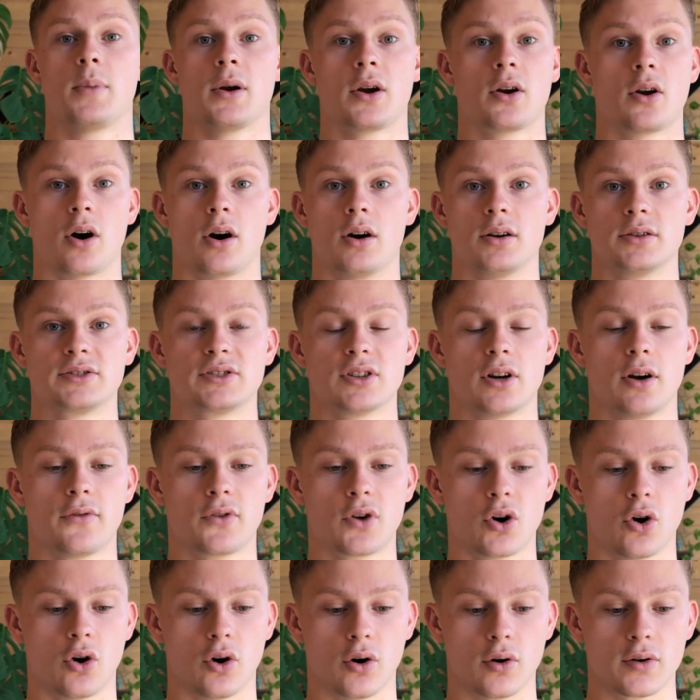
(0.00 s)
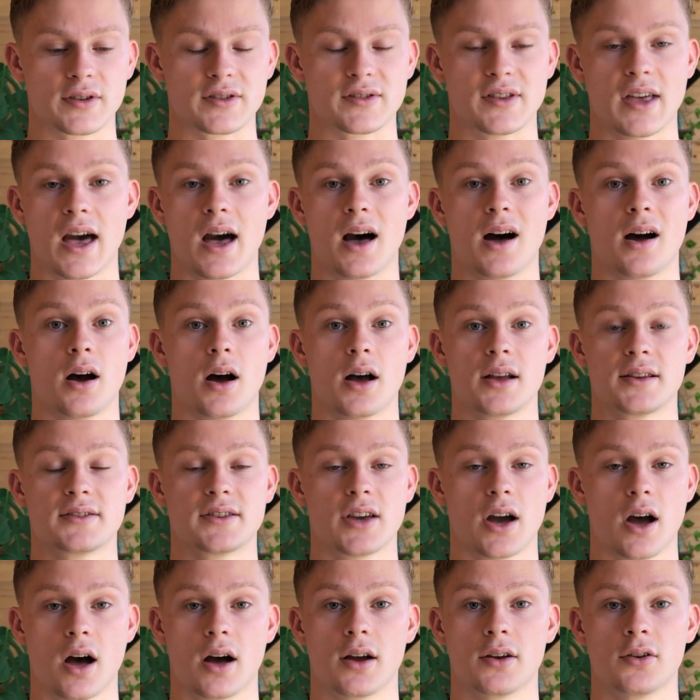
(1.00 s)
Because, of course, there are a
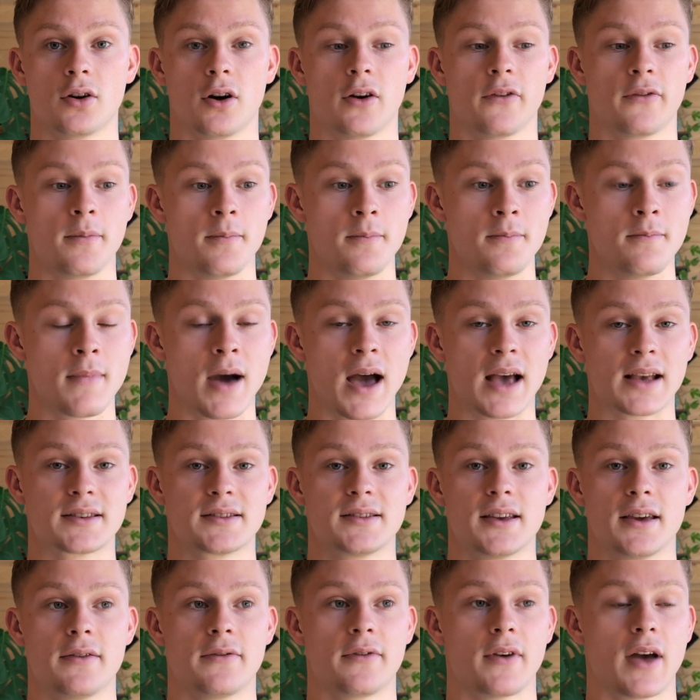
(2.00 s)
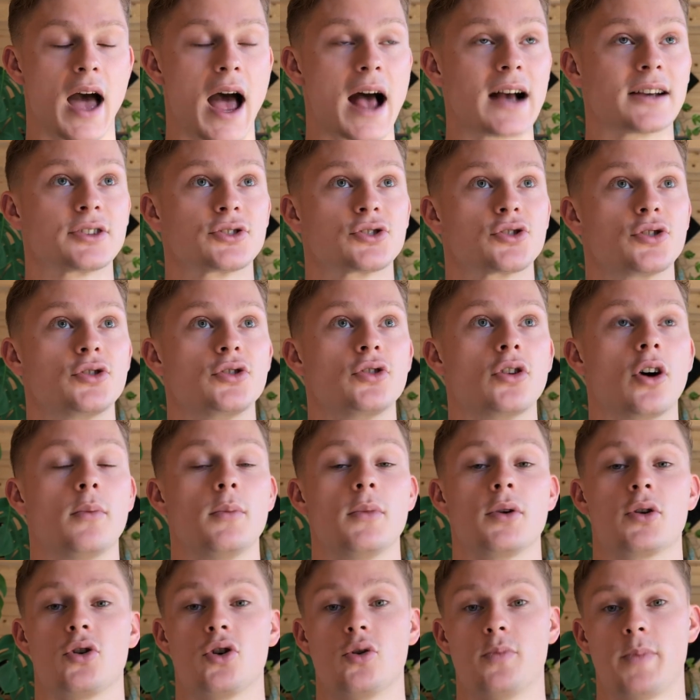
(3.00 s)
ton of massive
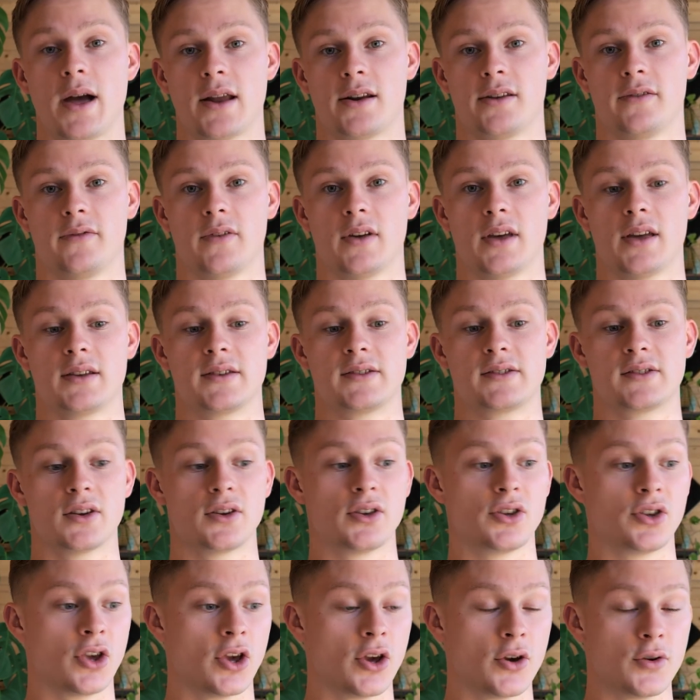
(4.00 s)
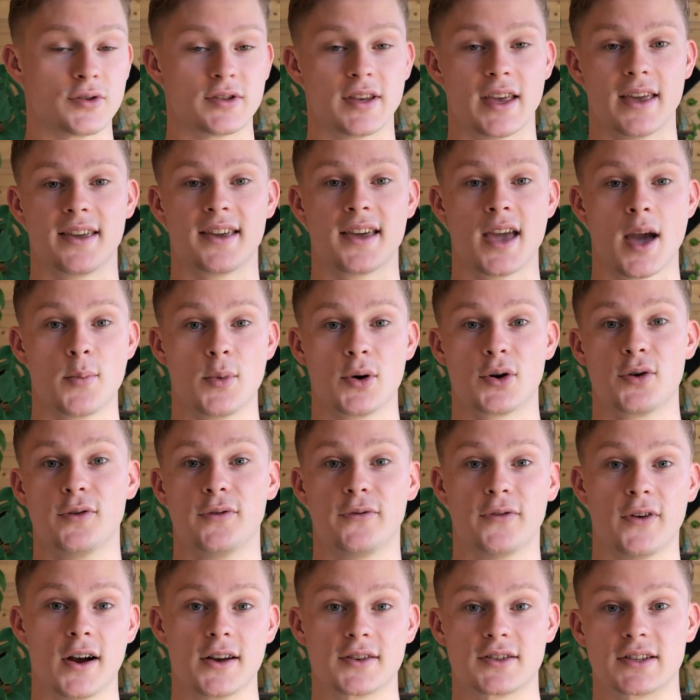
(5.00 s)
astronomical benefits to using chemical
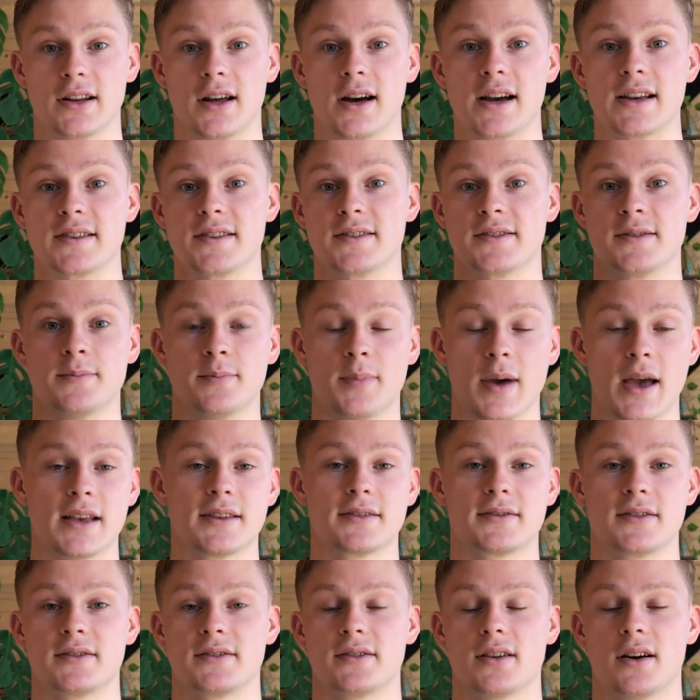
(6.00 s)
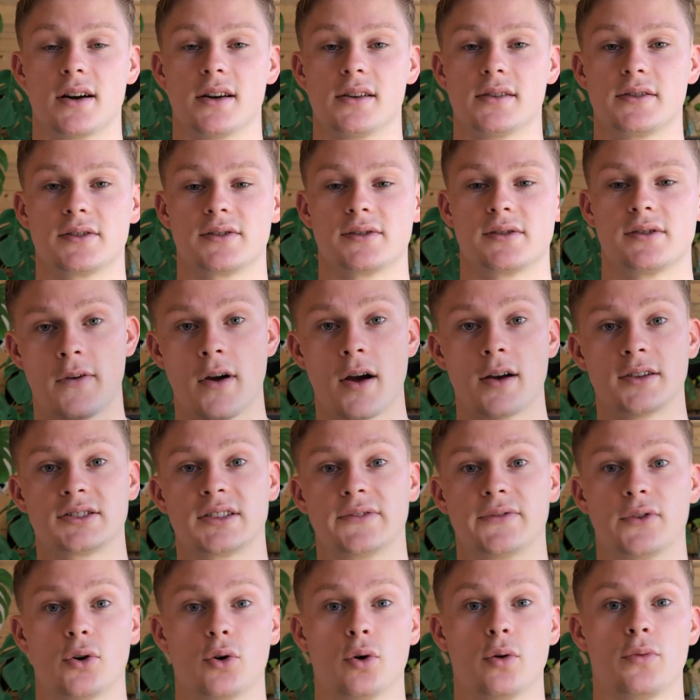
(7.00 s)
fertilizers and pesticides. First
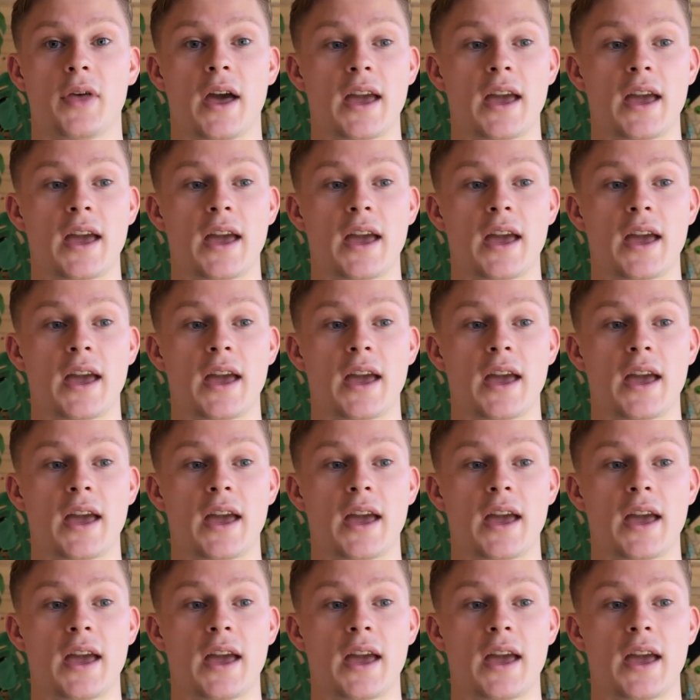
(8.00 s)
of all,